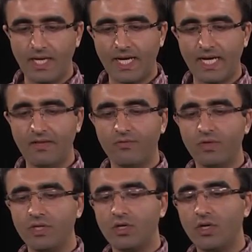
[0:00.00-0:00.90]
And for
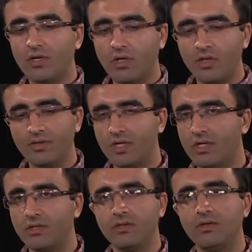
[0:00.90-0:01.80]
the kernel, there
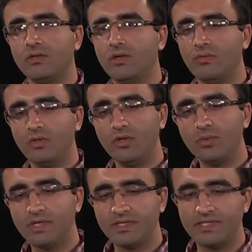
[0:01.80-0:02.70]
are there are
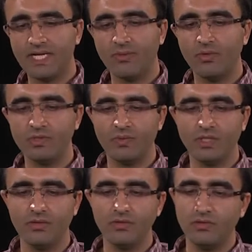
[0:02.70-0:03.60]
numerous examples we
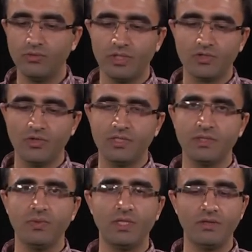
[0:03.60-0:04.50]
can numerous
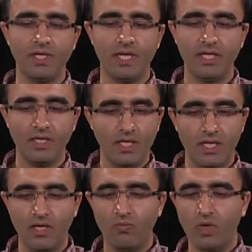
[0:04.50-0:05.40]
choices we can take.
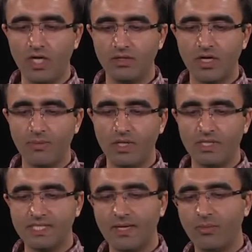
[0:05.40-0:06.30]
One common
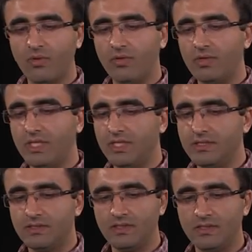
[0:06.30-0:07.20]
example
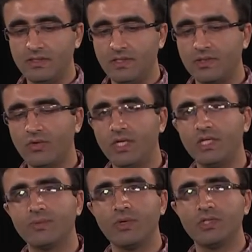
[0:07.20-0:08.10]
is is the squared
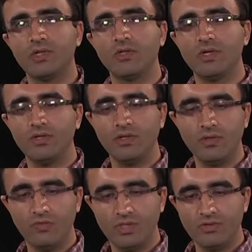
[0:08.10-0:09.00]
exponential kernel,
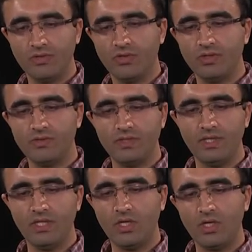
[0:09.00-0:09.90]
which you're going to see
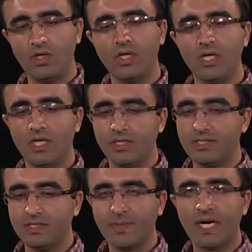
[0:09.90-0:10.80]
here. This
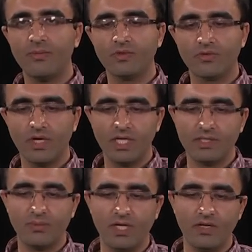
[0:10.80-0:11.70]
is
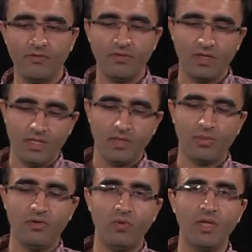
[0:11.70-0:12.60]
parameterized by
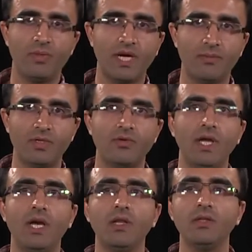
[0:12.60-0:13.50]
by one parameter
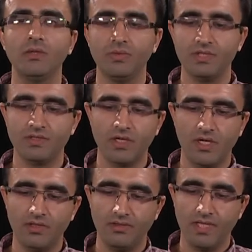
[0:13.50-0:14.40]
L, which is
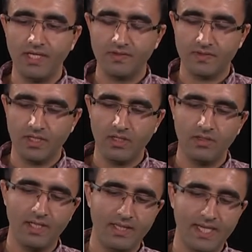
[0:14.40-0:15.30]
called length
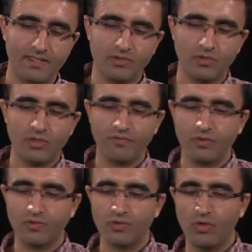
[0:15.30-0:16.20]
scale, and that sort of
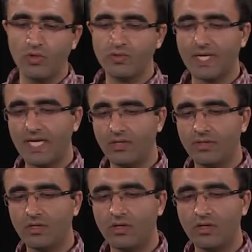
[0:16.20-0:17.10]
controls how
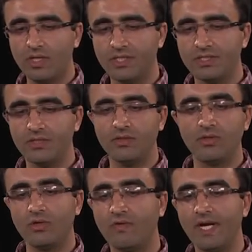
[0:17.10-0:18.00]
the correlation or
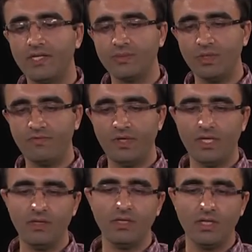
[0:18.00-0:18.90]
covariance
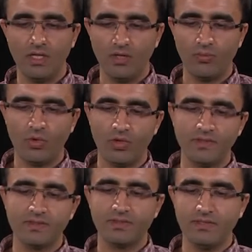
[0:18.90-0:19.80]
between
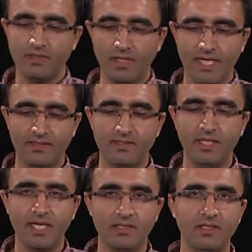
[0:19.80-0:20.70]
points at
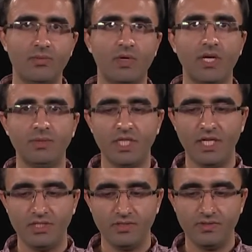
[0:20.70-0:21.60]
t and t prime
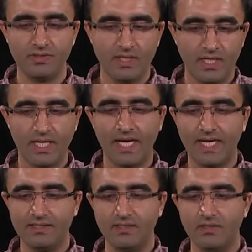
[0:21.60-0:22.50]
changes
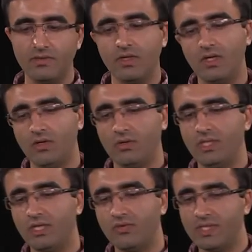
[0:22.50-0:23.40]
as the or
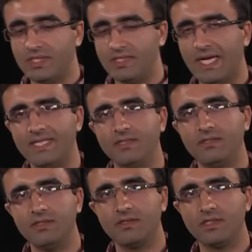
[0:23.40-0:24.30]
decreases as the
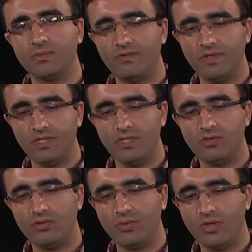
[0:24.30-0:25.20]
distance between these
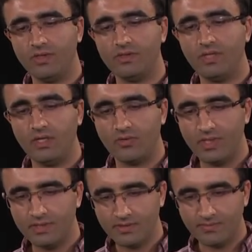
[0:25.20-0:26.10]
two points
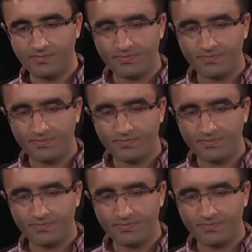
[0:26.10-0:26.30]
increase.